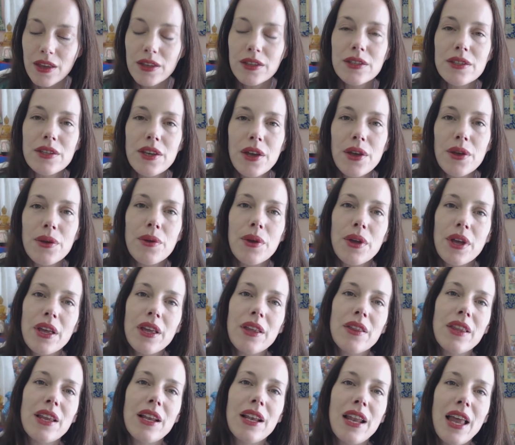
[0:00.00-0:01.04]
So
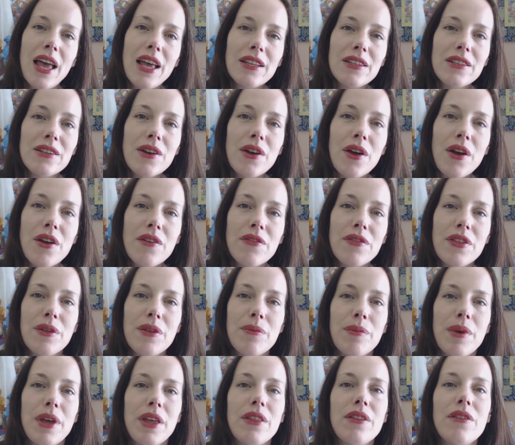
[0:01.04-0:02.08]
in the latter half of the
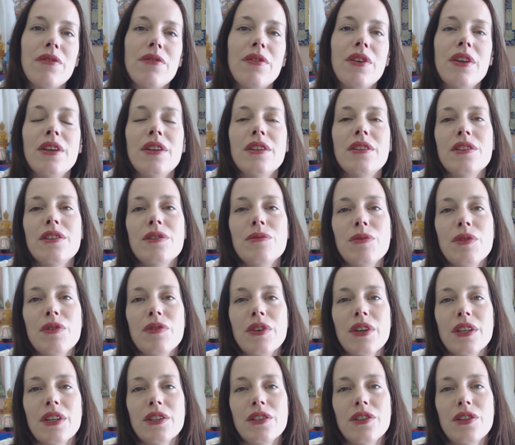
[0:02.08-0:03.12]
month, Venus is
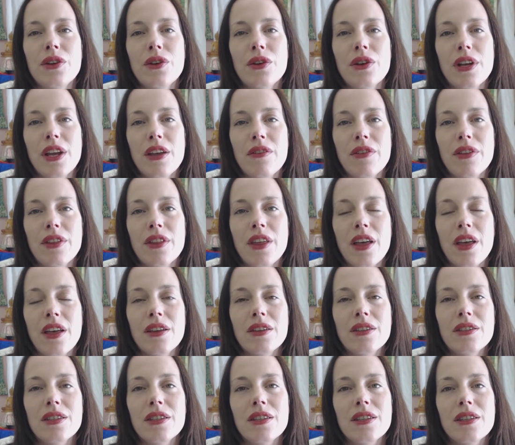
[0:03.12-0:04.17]
moving into your 11th
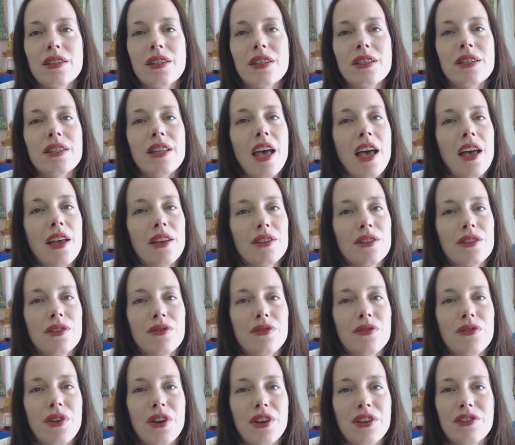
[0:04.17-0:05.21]
house, and this is the house of
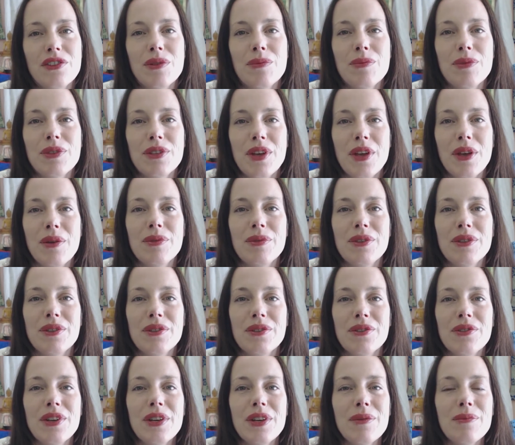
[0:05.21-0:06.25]
friendships, hopes
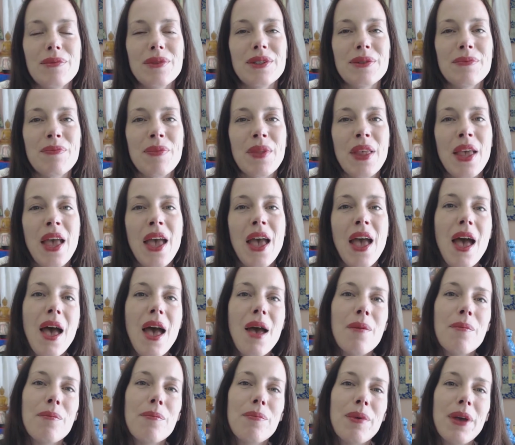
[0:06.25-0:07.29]
and dreams.
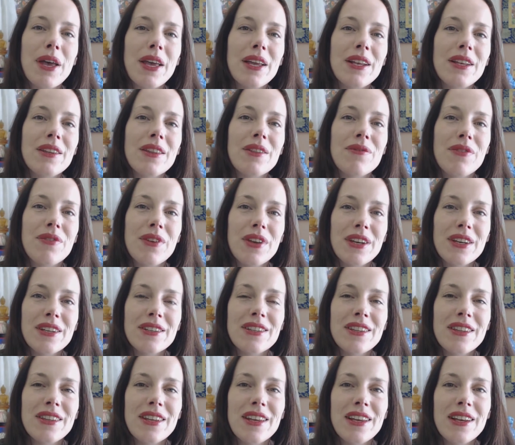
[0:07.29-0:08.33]
But
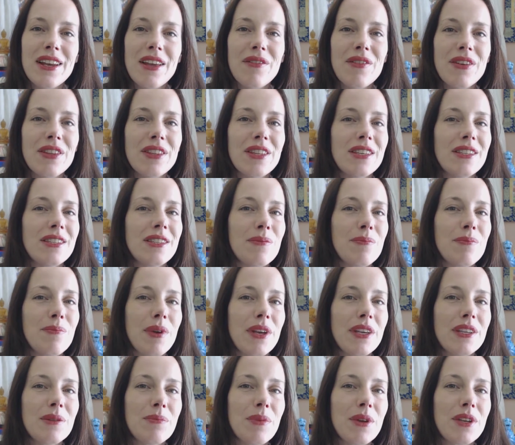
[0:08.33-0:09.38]
Venus in the 11th is the
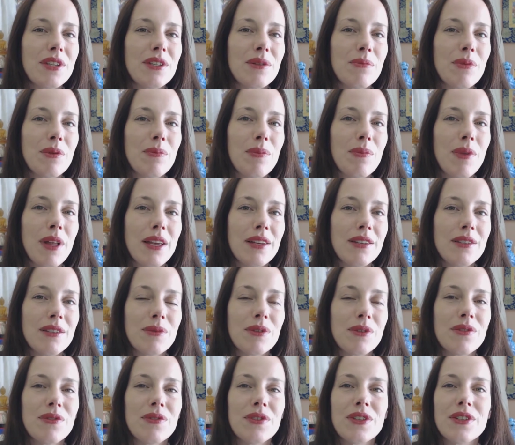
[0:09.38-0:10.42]
best possible
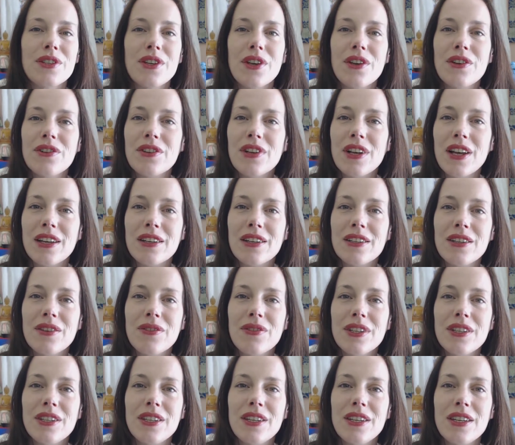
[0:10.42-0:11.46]
placement for social
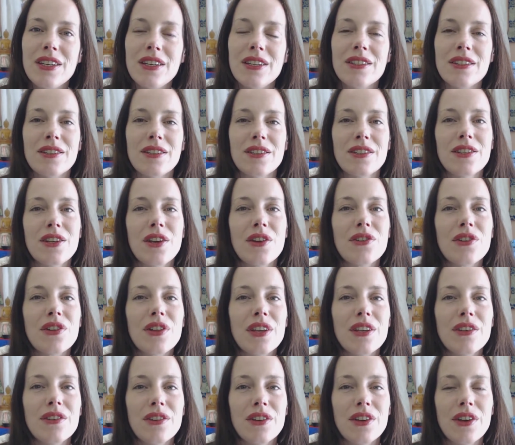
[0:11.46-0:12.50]
activities and social
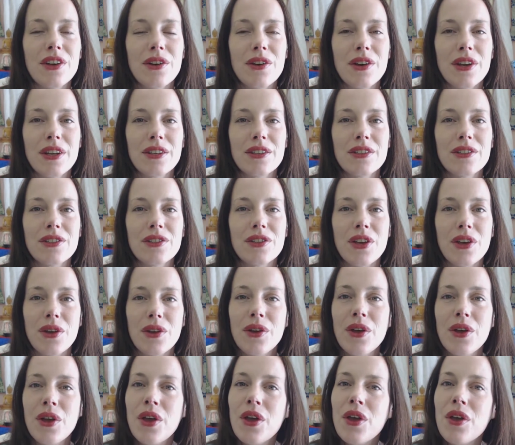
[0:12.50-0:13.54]
engineering,
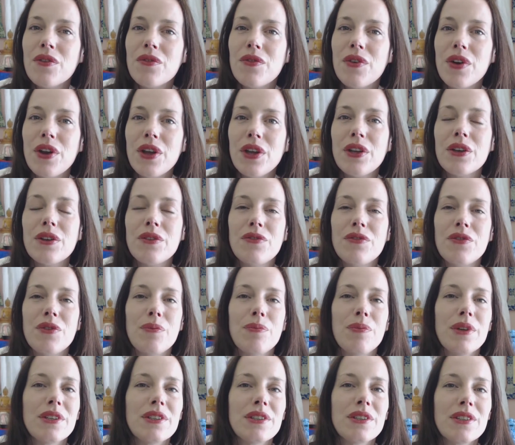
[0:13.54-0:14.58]
so very good for
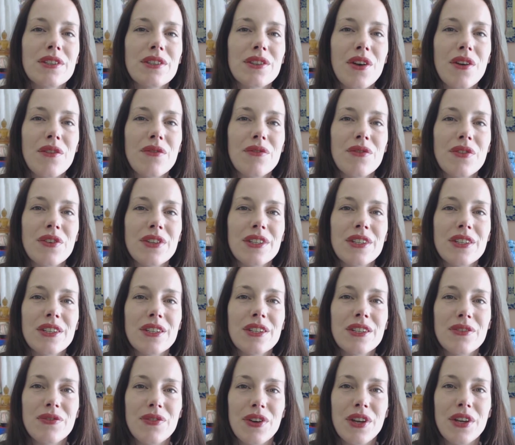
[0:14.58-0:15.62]
business
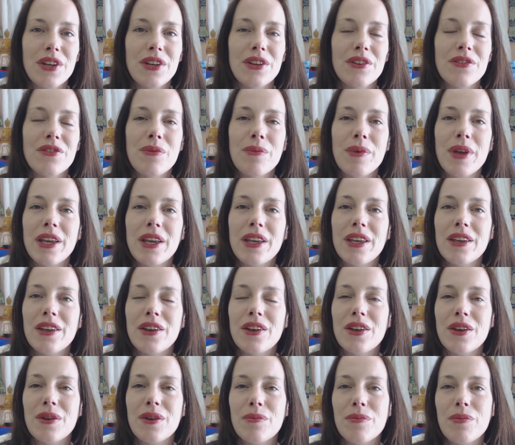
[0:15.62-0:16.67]
conferences, very good for making a
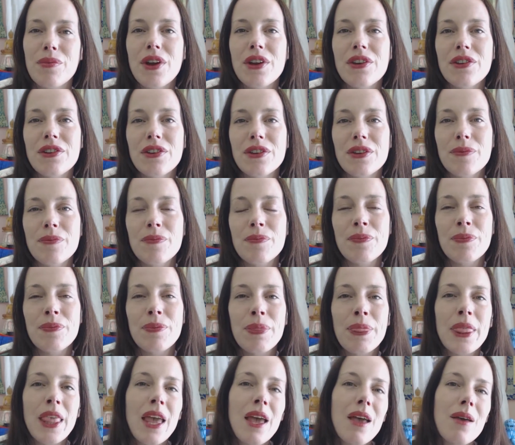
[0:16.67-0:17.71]
good impression.
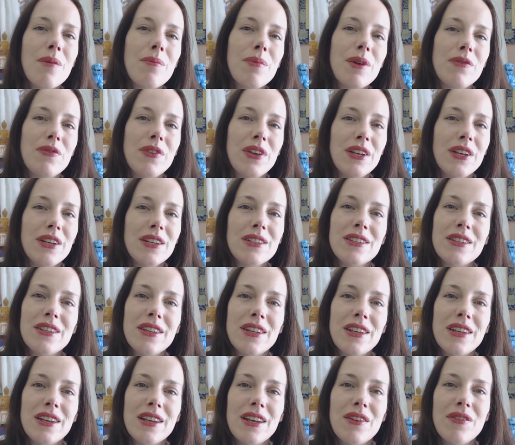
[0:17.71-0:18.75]
But Venus
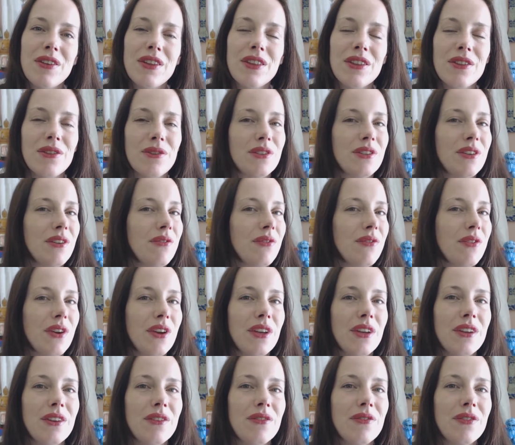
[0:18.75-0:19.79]
in the 11th, also
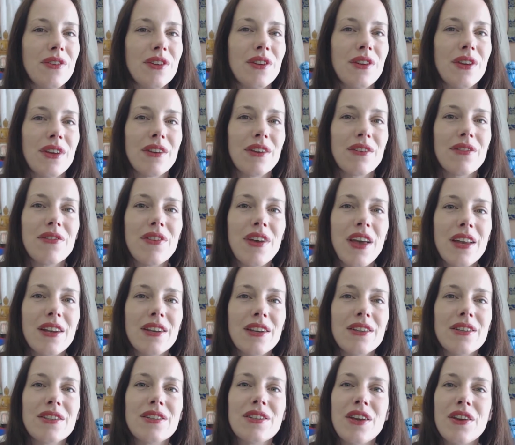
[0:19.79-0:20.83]
very good for doing
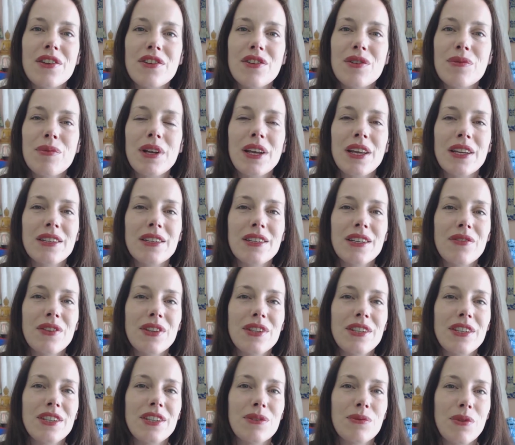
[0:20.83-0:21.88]
fun, sociable
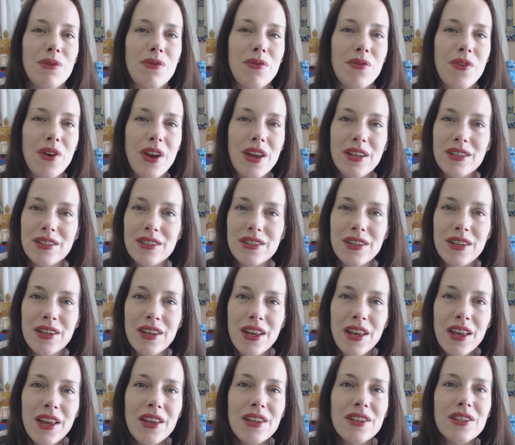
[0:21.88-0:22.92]
activities with friends.
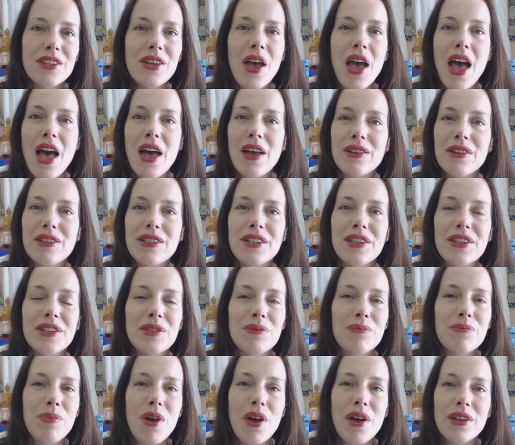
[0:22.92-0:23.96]
So
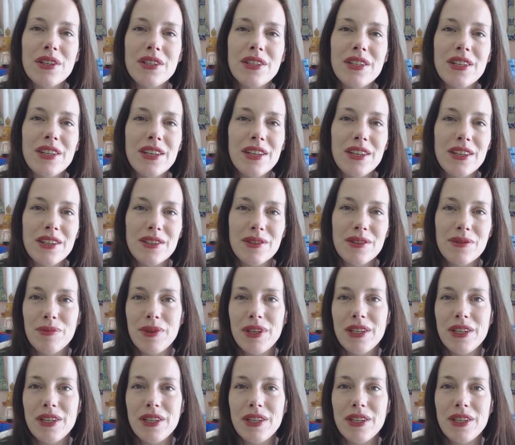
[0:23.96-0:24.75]
outings, parties,